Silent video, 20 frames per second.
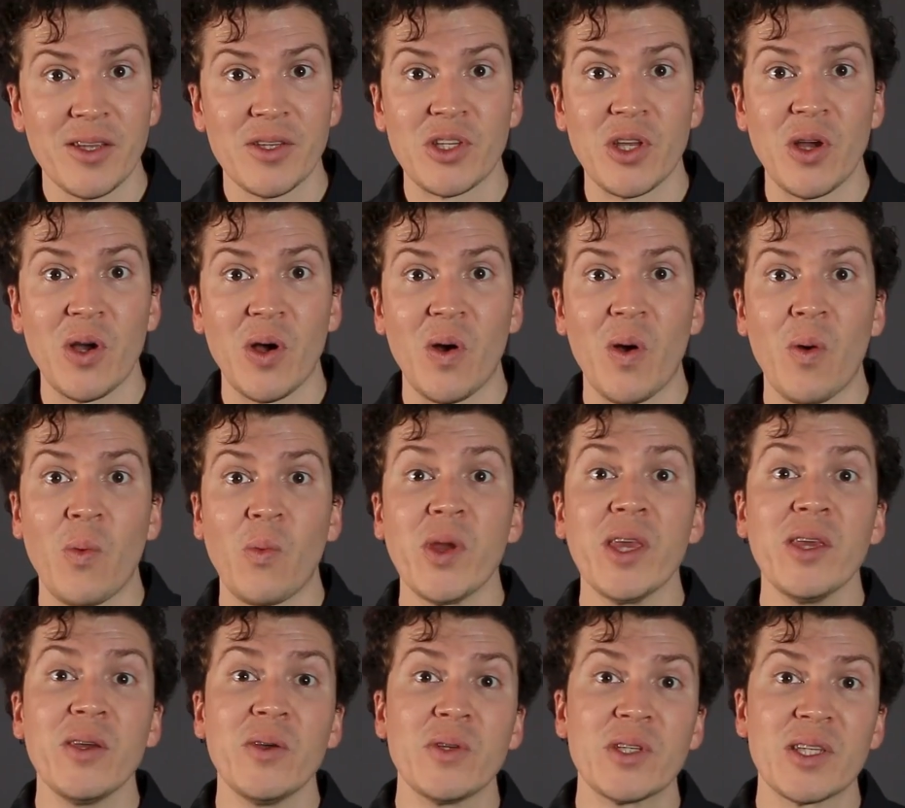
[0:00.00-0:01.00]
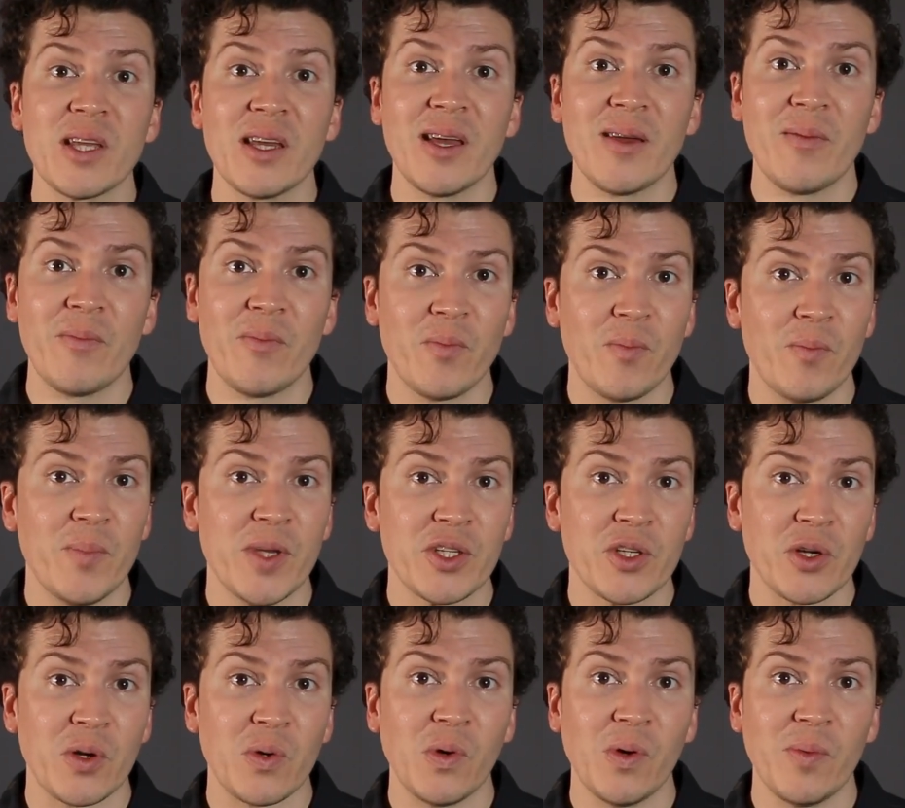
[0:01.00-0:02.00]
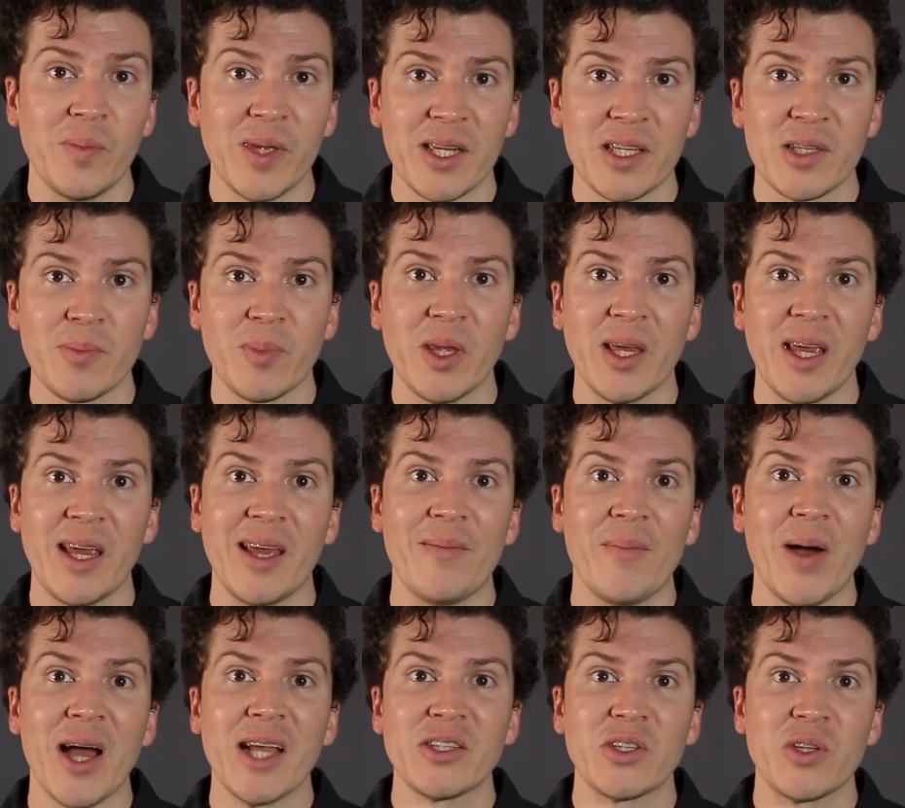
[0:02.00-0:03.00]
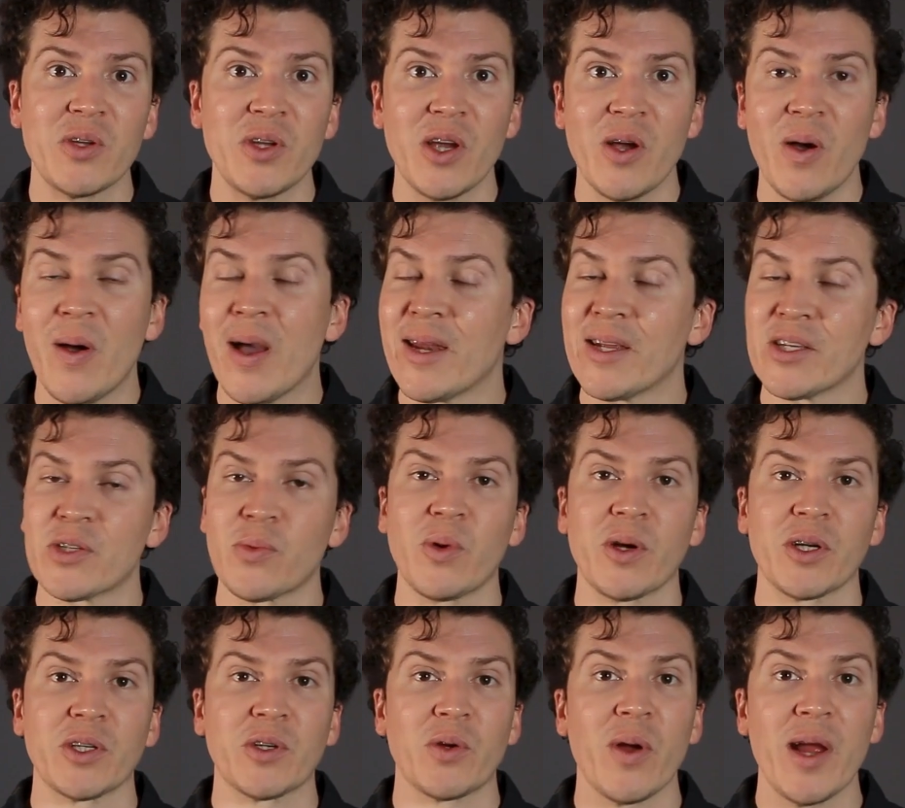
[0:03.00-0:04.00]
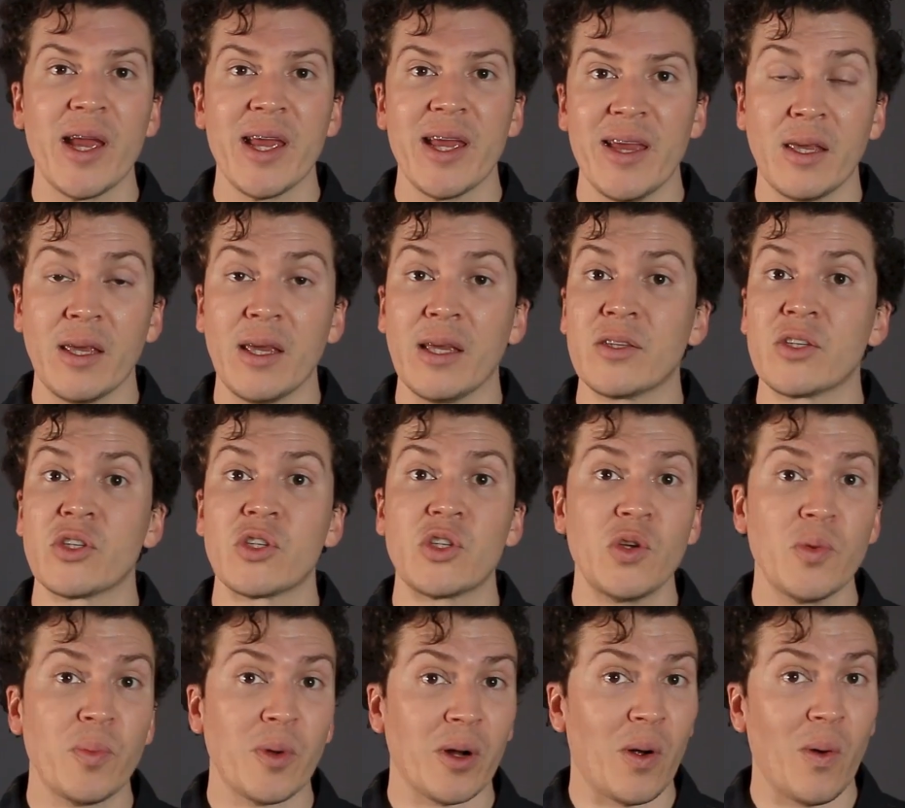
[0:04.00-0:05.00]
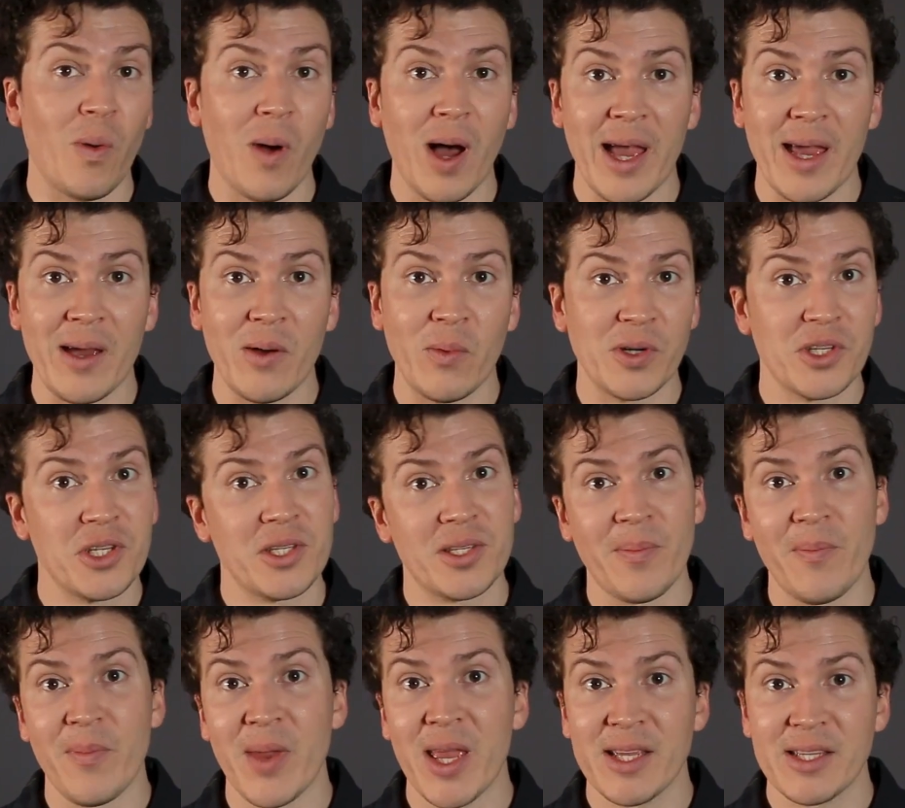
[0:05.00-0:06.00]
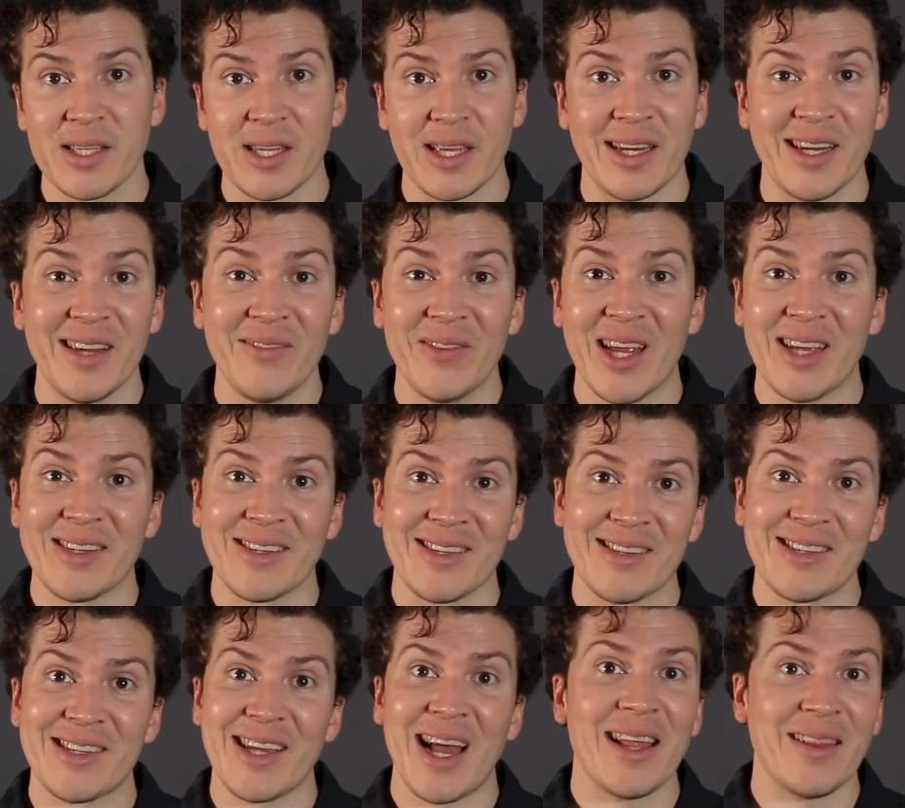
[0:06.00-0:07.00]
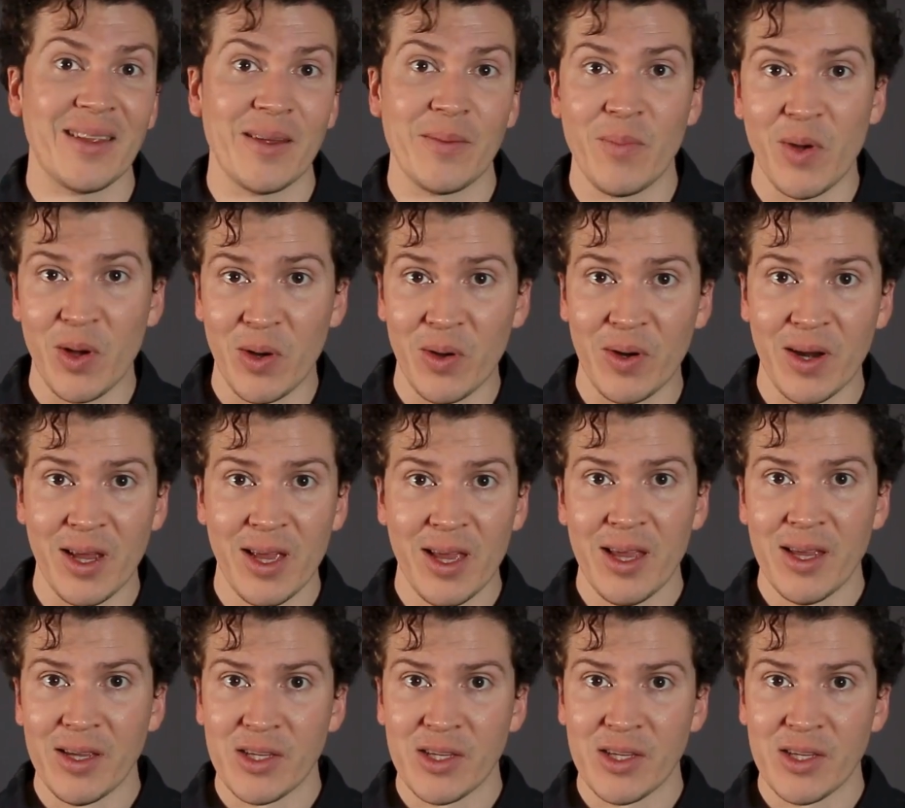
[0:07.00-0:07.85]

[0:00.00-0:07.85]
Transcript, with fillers: So we used a Mr. Cool mini split in my studio and it's worked great. It's super quiet, which is amazing. It even has a silent mode.